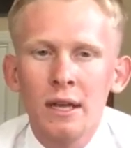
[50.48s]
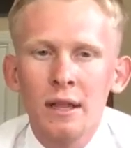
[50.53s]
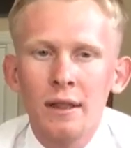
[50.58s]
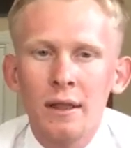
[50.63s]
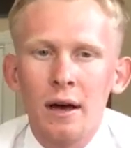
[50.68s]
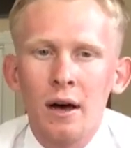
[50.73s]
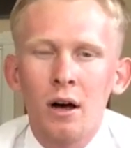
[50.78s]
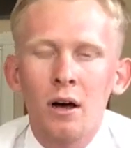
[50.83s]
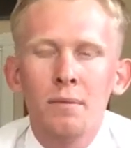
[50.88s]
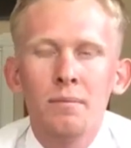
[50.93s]

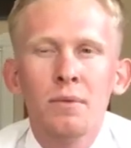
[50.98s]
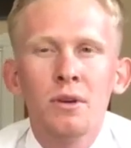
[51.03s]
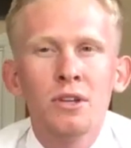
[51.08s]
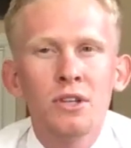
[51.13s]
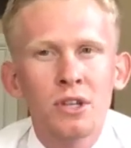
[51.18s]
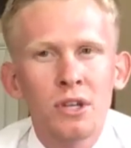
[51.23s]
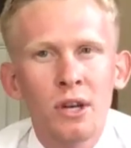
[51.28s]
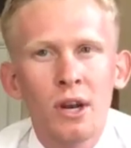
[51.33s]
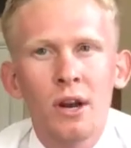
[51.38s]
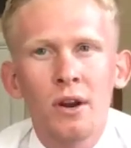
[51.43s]
That all
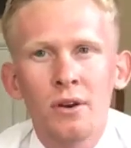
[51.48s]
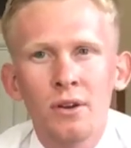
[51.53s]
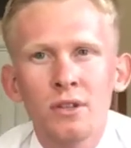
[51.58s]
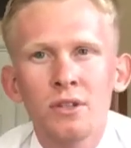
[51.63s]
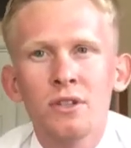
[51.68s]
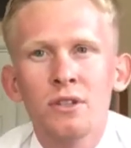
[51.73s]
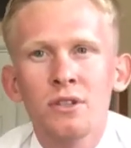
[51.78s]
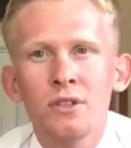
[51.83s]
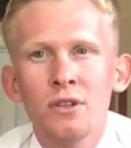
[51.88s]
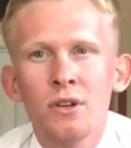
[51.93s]

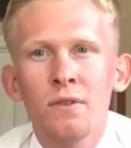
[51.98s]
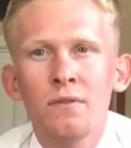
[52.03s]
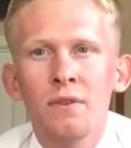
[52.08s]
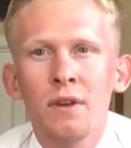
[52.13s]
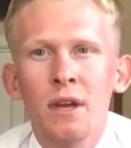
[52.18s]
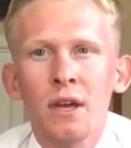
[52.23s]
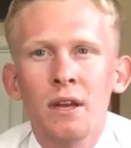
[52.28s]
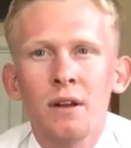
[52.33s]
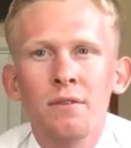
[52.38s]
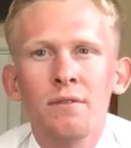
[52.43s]
missionaries
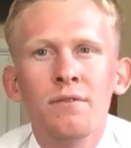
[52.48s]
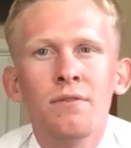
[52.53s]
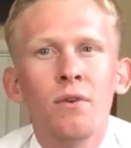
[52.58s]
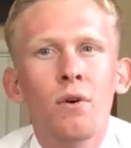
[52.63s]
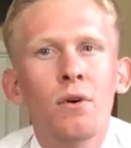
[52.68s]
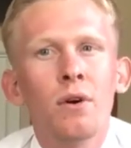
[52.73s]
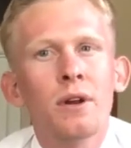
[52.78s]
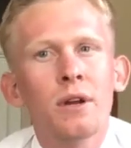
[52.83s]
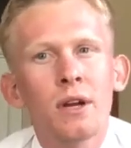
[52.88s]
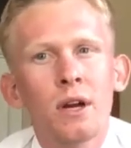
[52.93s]
serving in a
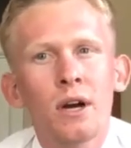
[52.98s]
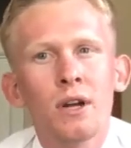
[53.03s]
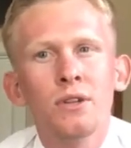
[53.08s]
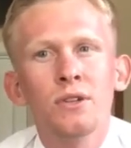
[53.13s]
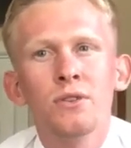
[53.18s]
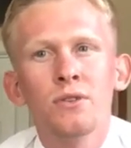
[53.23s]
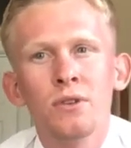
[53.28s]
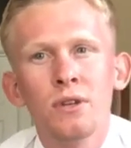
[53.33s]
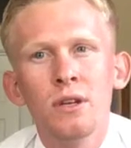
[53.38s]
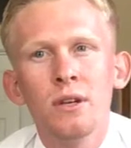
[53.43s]
foreign
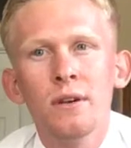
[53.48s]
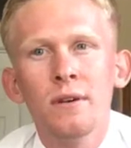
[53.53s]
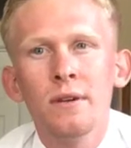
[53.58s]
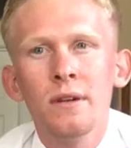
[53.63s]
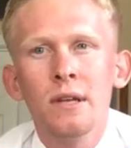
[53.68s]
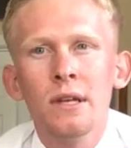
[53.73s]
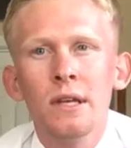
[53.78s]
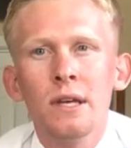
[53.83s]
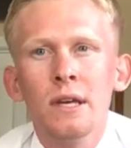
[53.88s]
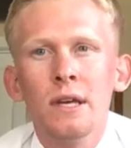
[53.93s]
country
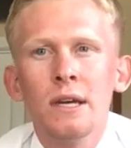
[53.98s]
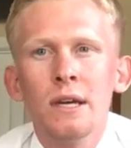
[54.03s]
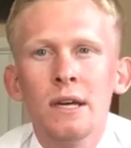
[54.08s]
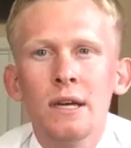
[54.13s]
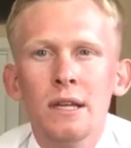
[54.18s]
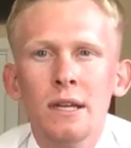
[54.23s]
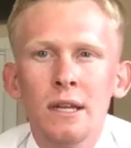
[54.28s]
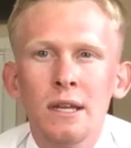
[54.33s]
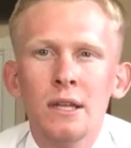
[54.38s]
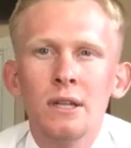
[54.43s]

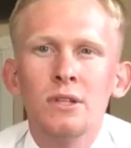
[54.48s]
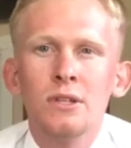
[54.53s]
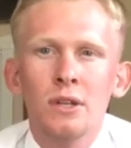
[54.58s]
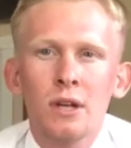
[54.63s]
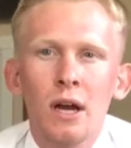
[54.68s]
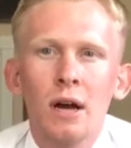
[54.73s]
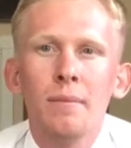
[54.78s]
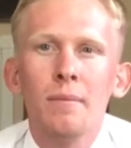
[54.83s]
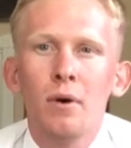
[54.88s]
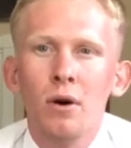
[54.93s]
needed to
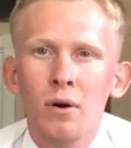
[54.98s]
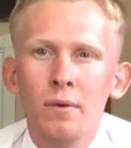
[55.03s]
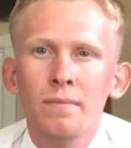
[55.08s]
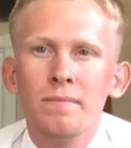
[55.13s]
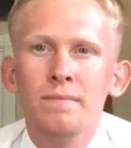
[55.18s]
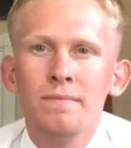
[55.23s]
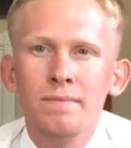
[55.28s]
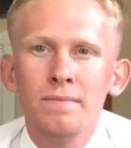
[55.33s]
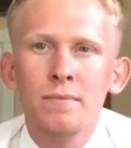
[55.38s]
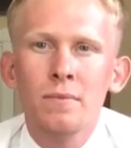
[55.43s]
come home.
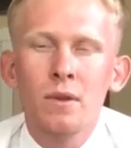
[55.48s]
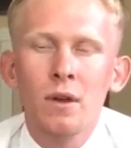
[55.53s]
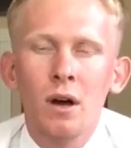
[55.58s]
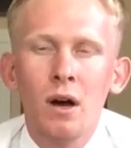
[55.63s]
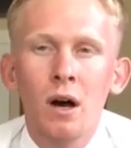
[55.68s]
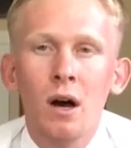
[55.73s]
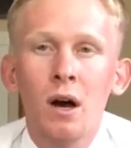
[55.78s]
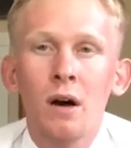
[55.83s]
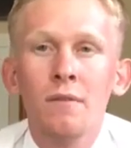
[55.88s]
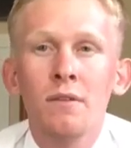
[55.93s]

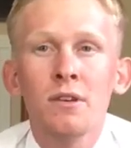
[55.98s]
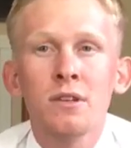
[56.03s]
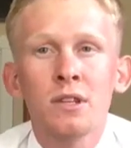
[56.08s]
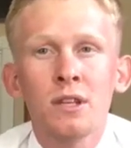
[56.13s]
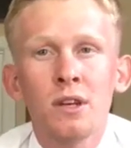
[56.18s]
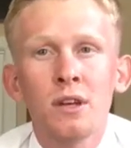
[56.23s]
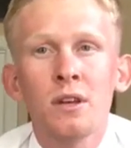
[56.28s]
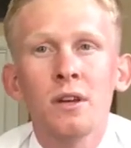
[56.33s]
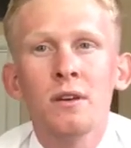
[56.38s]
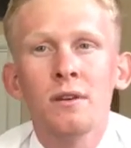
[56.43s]

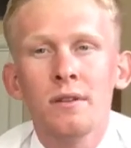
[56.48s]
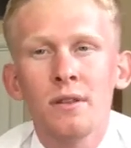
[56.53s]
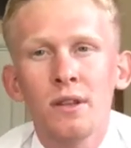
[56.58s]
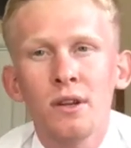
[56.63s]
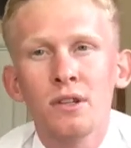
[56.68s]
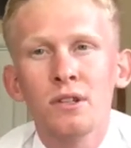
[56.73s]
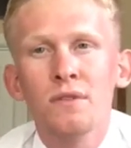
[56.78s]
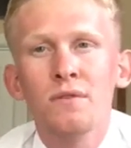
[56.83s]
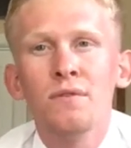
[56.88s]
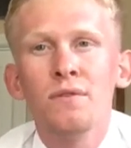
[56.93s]
Obviously,
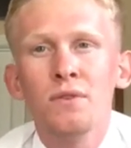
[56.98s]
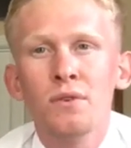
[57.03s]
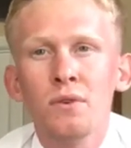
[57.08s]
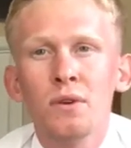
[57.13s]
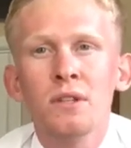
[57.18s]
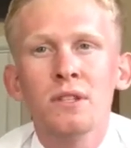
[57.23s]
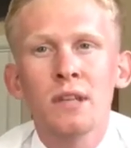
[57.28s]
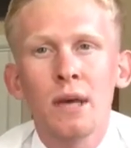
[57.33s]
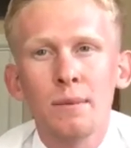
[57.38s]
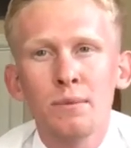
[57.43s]
there's a few
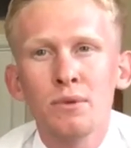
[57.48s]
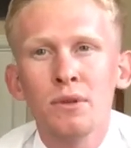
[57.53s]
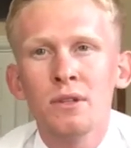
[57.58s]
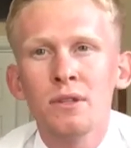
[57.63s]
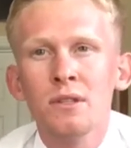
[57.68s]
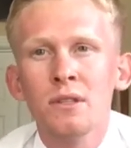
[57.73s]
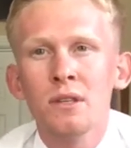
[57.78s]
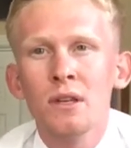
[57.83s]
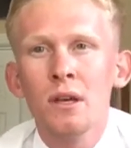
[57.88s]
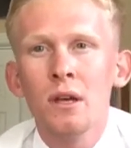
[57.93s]

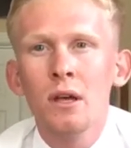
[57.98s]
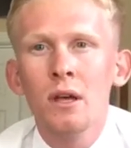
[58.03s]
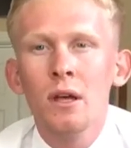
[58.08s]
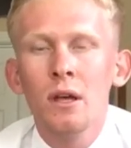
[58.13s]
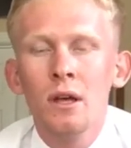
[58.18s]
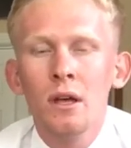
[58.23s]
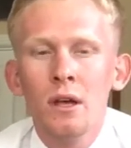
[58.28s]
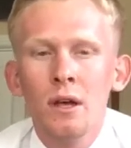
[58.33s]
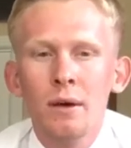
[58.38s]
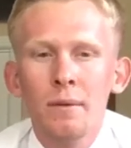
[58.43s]
exceptions,
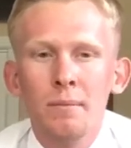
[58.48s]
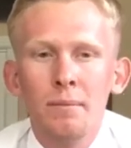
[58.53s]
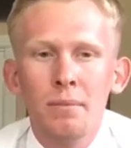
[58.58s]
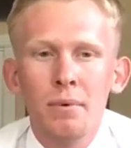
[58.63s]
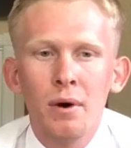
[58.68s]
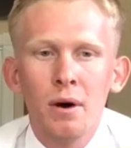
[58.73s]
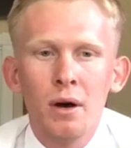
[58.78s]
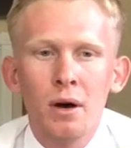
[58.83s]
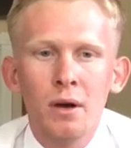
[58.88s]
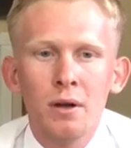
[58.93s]

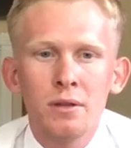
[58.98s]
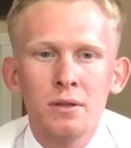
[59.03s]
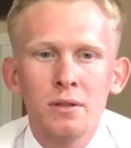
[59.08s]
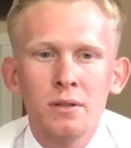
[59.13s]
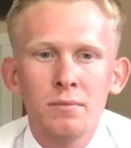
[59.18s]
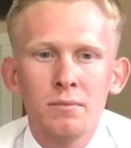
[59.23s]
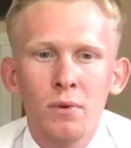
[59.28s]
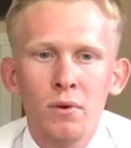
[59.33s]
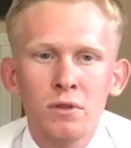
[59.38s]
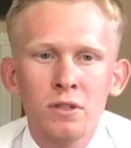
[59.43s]
but
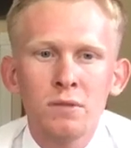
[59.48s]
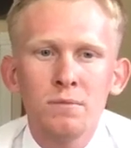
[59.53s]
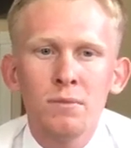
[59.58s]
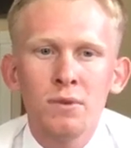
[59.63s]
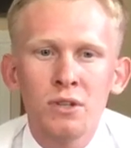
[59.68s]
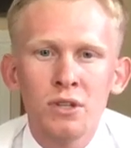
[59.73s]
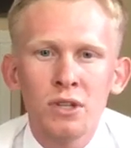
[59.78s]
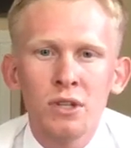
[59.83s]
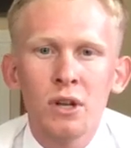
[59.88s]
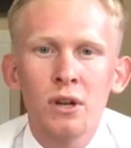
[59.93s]
most
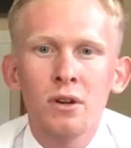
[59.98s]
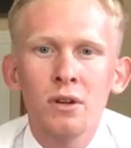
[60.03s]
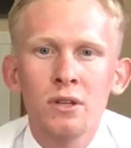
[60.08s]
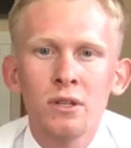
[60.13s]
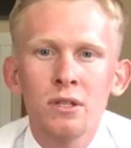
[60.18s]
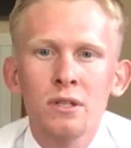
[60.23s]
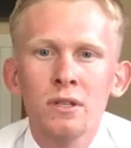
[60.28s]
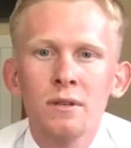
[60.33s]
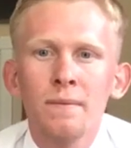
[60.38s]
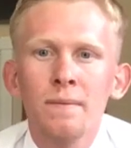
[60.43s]

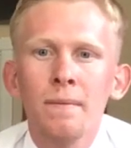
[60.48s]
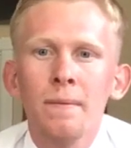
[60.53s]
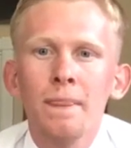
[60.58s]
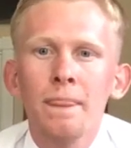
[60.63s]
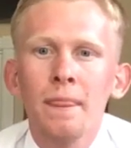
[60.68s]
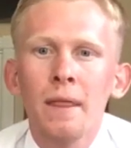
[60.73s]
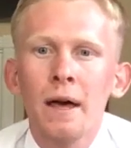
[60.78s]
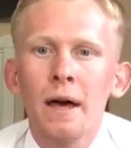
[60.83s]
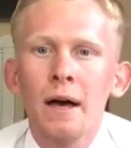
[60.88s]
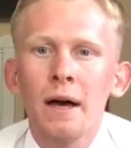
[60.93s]
missionaries
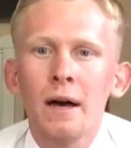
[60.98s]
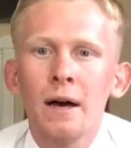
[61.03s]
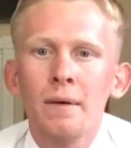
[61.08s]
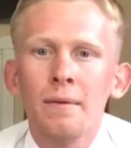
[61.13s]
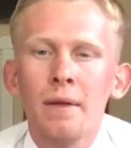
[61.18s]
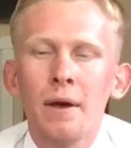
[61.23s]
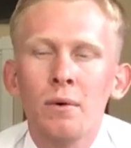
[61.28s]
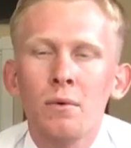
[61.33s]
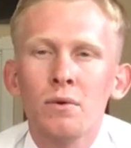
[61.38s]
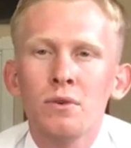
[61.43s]

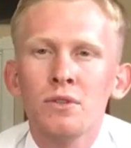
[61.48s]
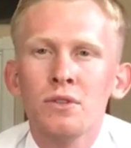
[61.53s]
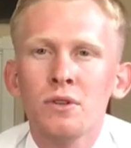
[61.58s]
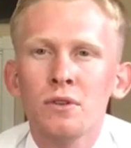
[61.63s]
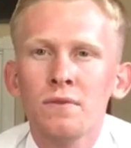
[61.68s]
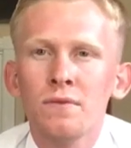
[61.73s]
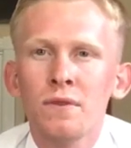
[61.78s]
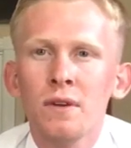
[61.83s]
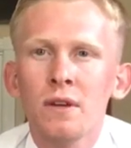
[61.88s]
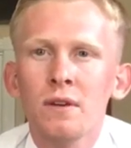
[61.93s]
that were
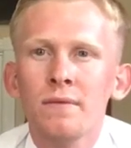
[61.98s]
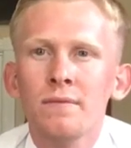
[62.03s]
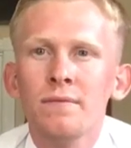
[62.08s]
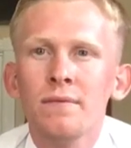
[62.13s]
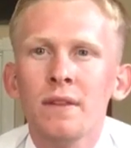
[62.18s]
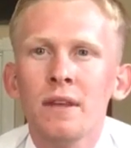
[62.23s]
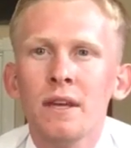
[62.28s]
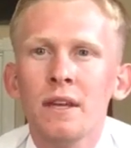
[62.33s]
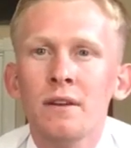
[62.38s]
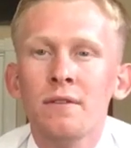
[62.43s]
serving
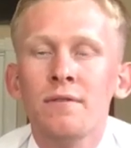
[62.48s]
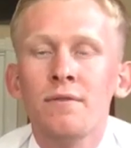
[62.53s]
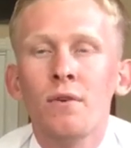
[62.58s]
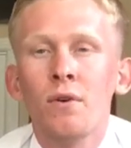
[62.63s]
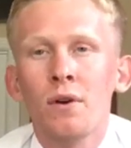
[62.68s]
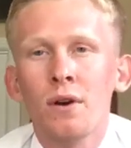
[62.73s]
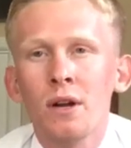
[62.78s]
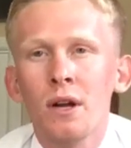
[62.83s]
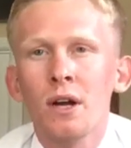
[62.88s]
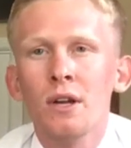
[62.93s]
in a
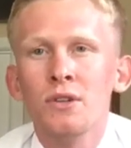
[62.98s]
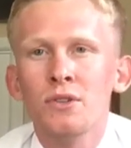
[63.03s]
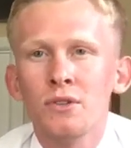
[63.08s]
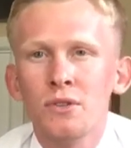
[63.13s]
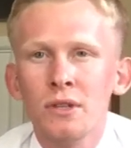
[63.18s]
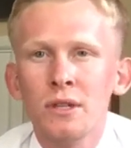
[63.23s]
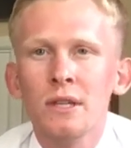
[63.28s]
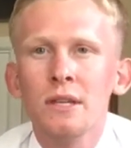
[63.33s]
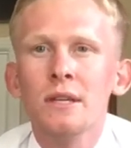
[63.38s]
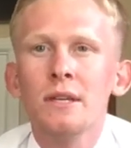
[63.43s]
foreign
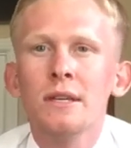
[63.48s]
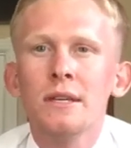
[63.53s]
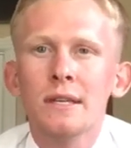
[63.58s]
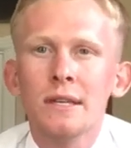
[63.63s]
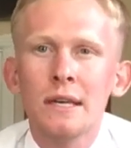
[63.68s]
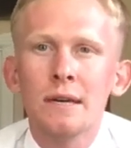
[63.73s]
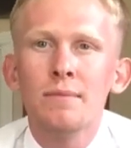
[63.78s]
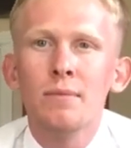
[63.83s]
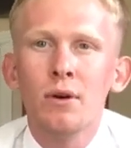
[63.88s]
country came